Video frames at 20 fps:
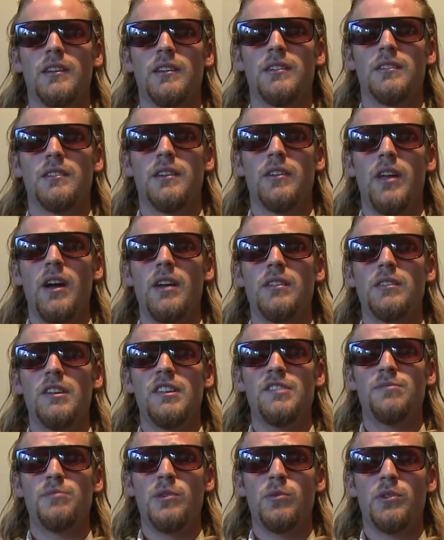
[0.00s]
Now that
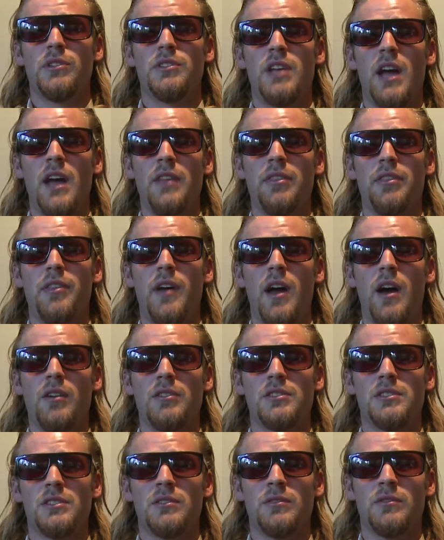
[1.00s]
leaves me with
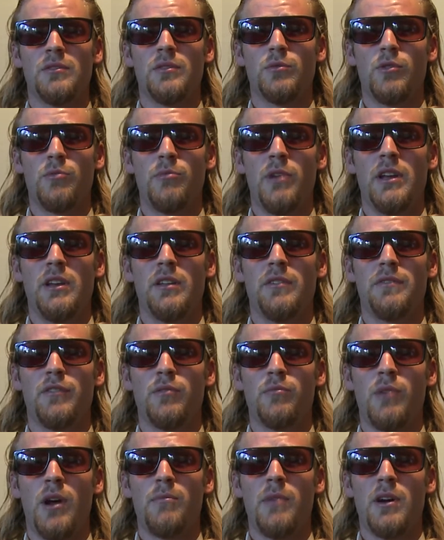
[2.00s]
$10,000 remaining
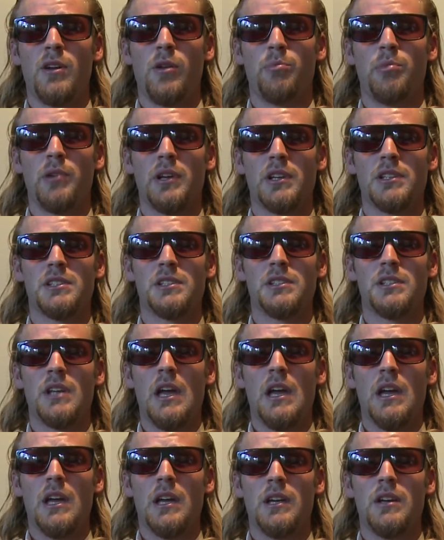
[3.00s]
for my medal picks.
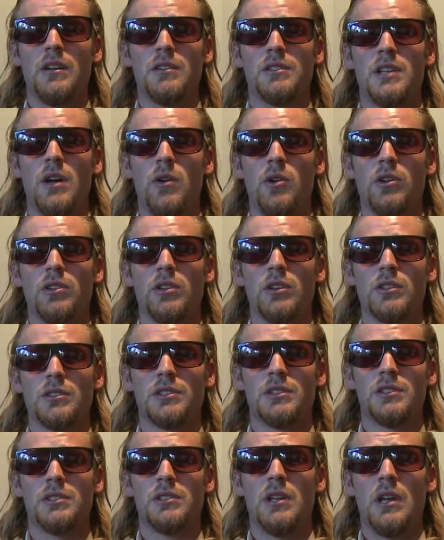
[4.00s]
Here's how it
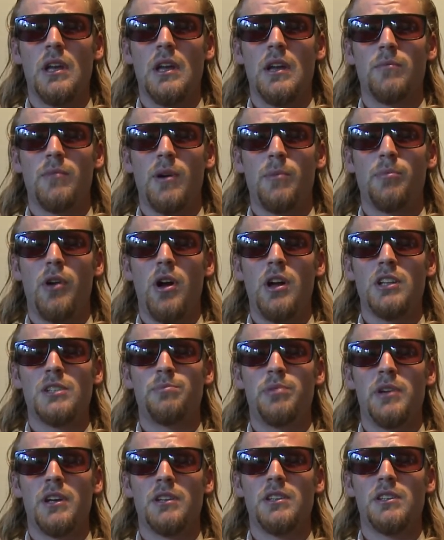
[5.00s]
looks. My bronze
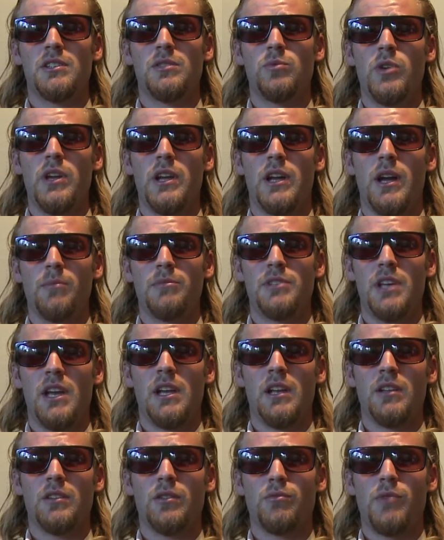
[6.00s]
pick this week, I'm
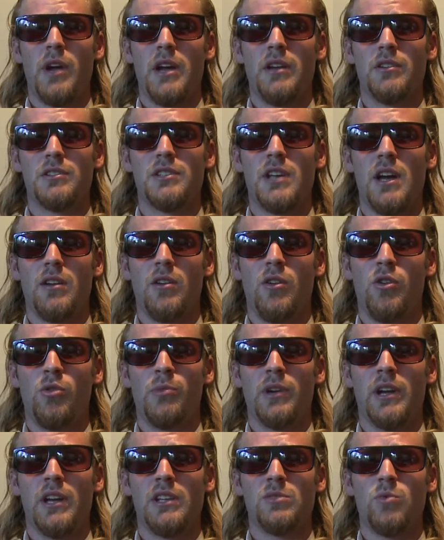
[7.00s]
taking the Raiders at
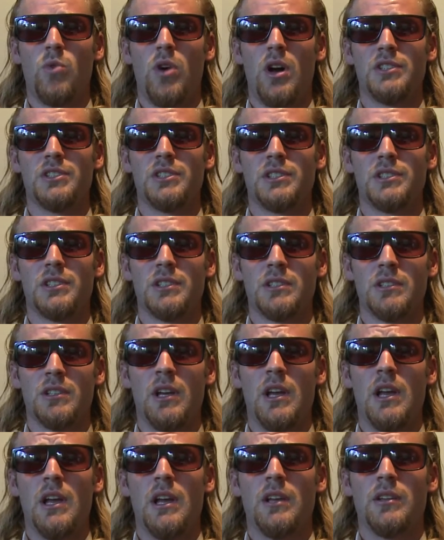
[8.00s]
home against Washington.
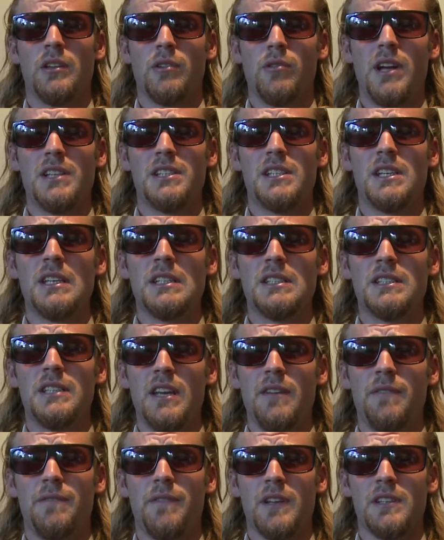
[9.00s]
The Redskins
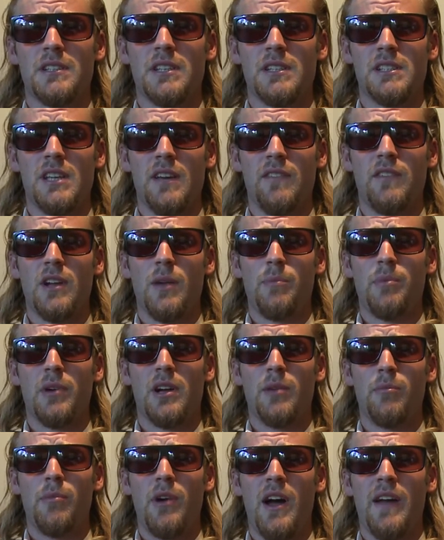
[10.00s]
defense has given up a
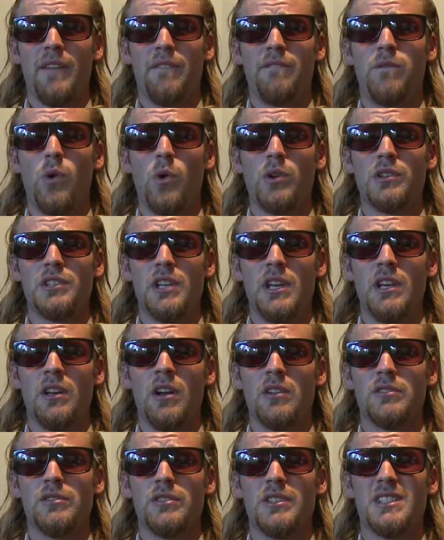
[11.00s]
combined
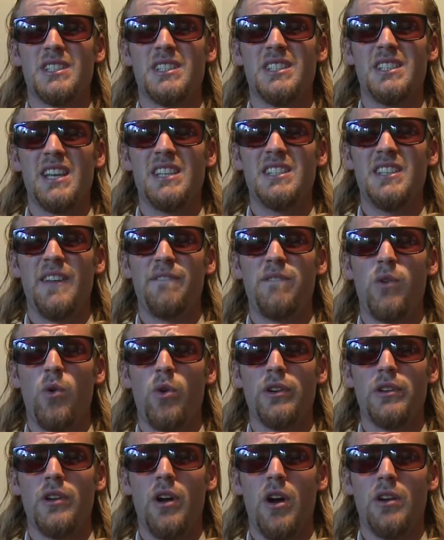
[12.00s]

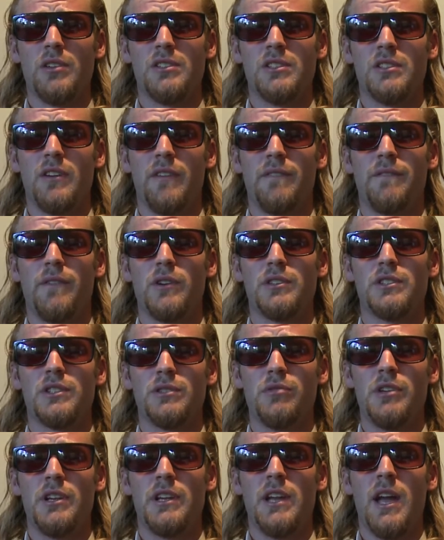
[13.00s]
1,464 yards in their first
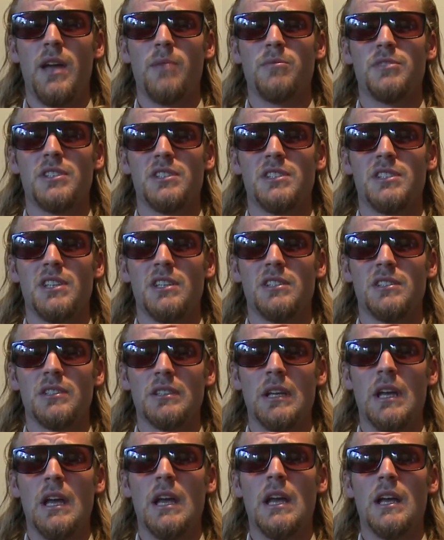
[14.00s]
3 games this
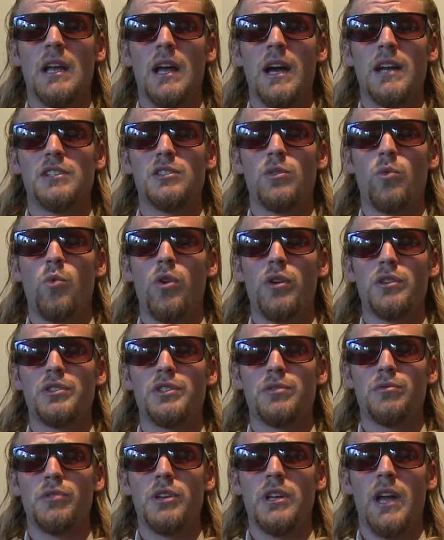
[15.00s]
season. That is the
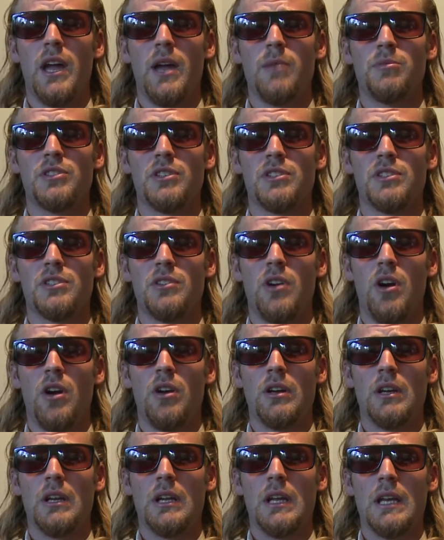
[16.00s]
worst 3 games to
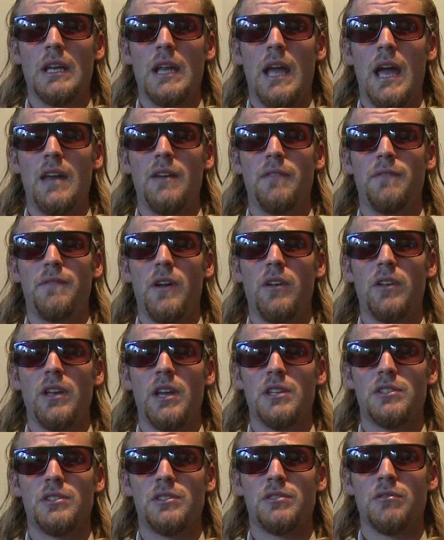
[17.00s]
start in NFL
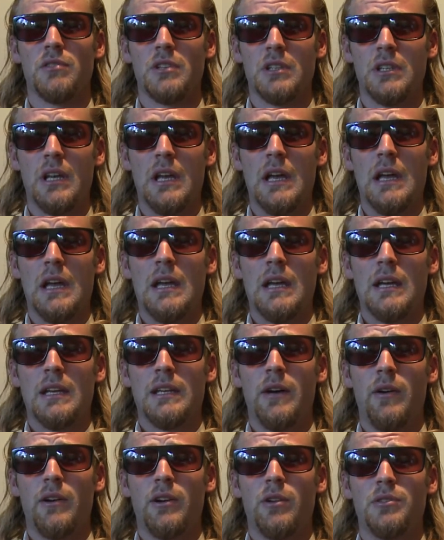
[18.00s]
history.
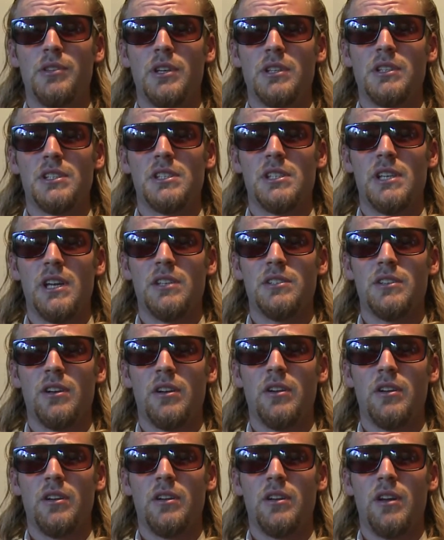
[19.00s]
Now I don't think the Skins are
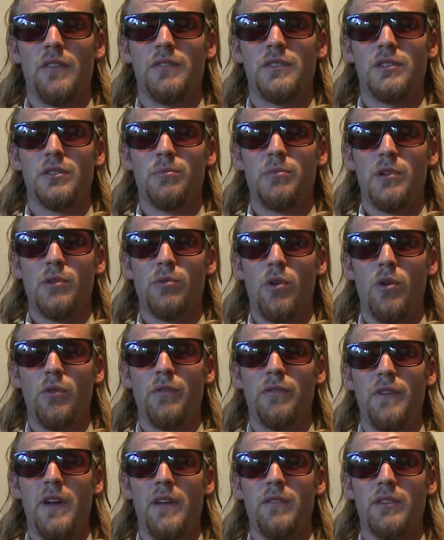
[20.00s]
good enough to be
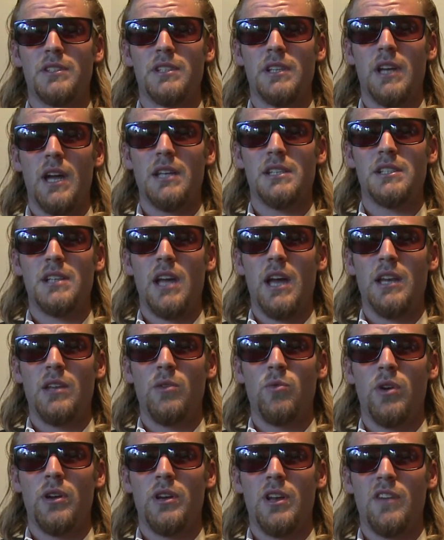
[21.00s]
road favorites against
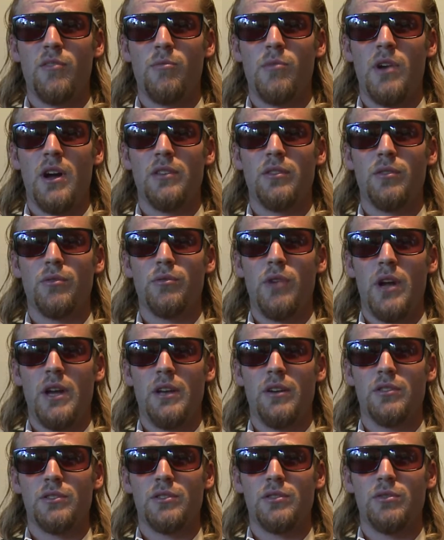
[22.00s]
anyone, never mind the
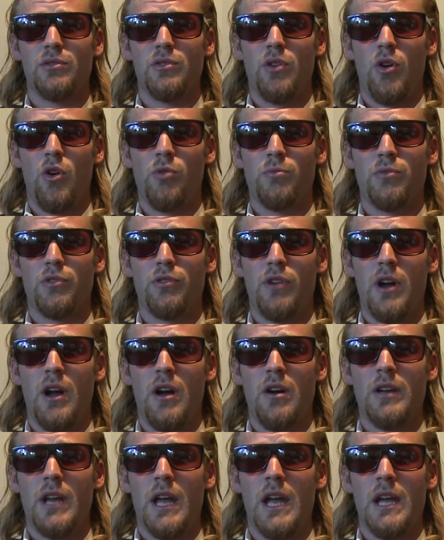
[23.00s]
Raiders, whose home
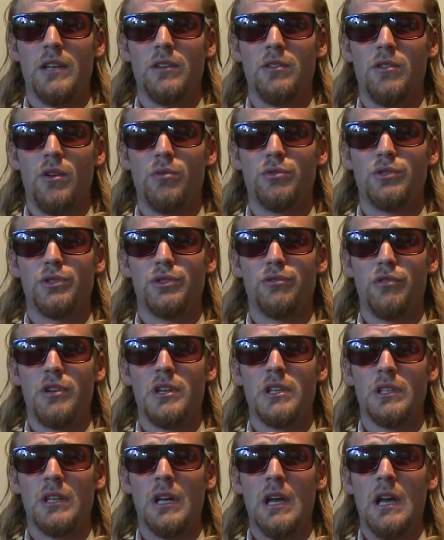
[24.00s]
crowd ain't no
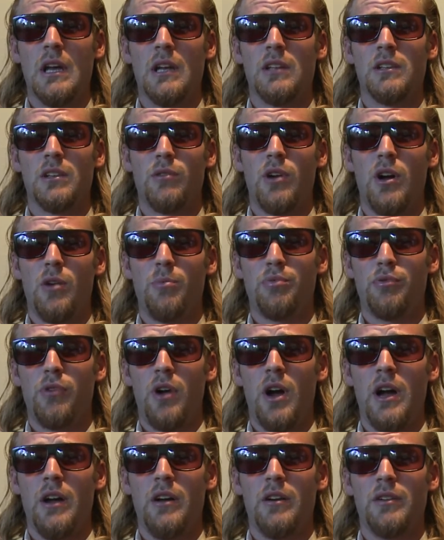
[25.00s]
treat. Terrell
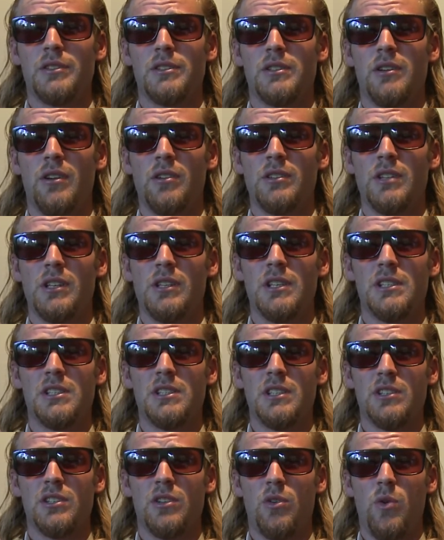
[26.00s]
Pryor is currently
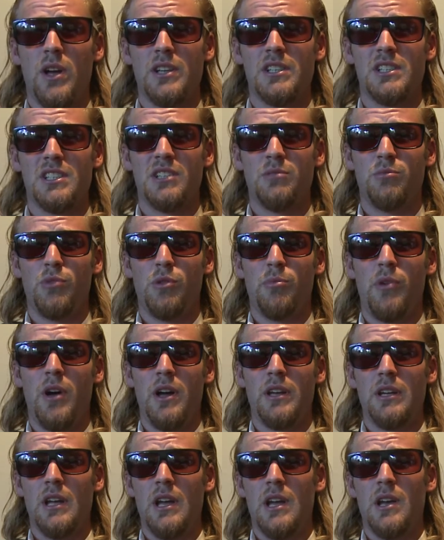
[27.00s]
listed as questionable,
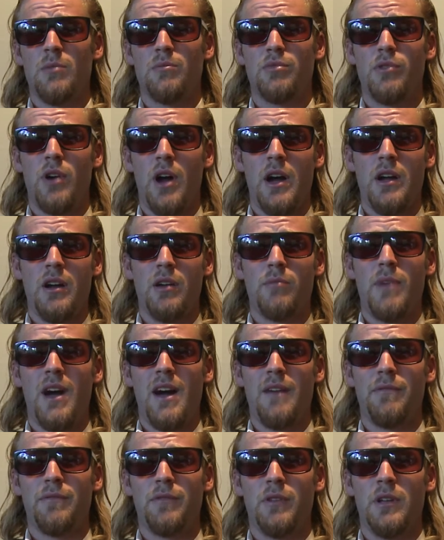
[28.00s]
but Pryor,
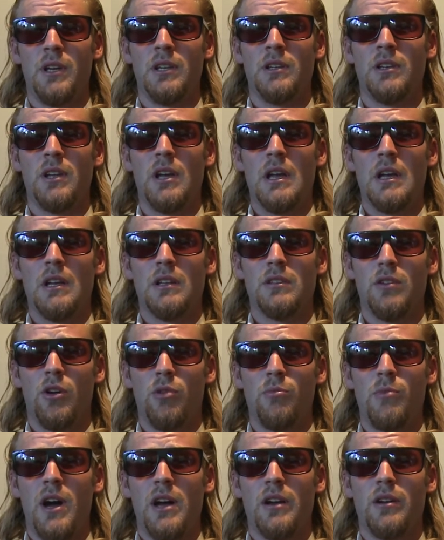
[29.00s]
Matt Flynn,
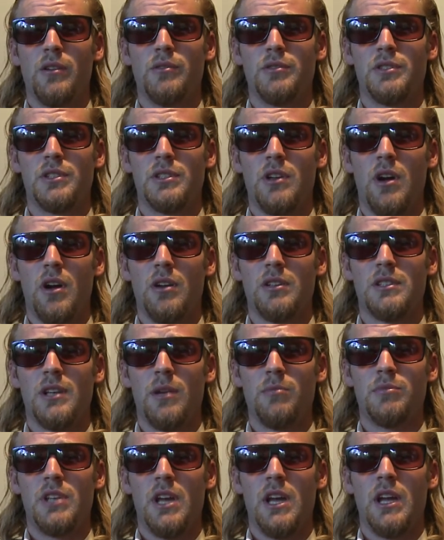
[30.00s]
don't matter who starts.
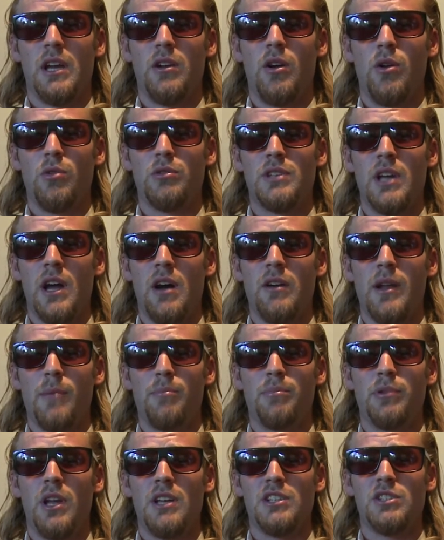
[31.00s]
I'm taking Oaktown
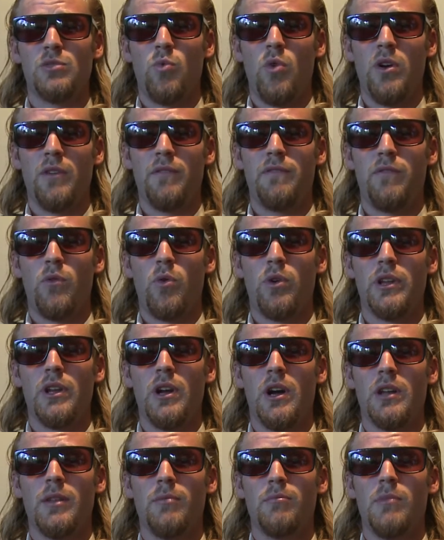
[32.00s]
at +140
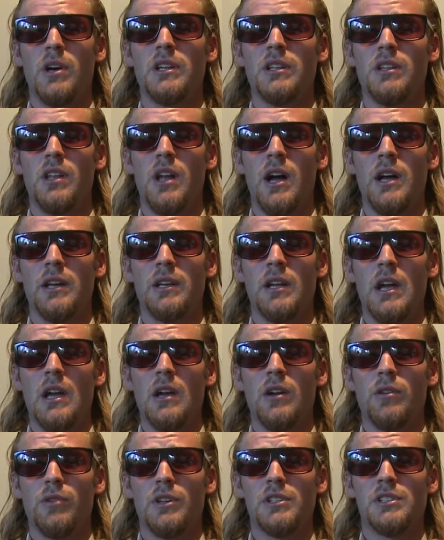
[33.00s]
on the money line,
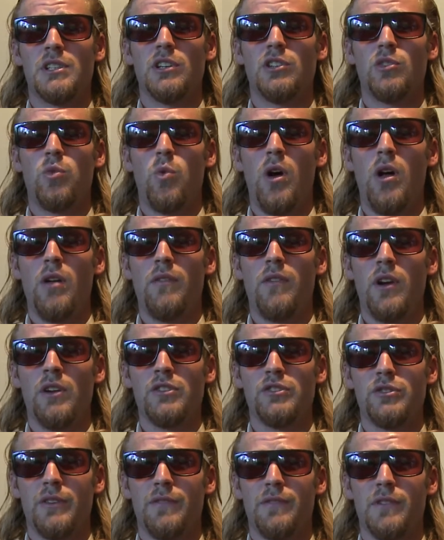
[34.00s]
risking
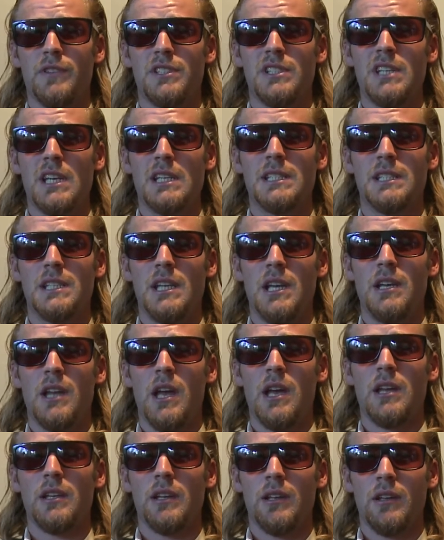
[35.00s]
$1,200 for
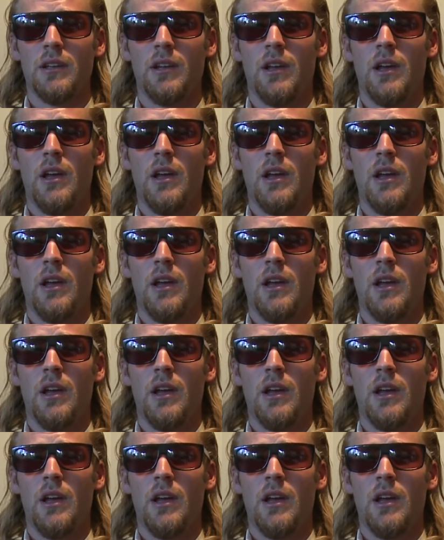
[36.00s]
$1,680.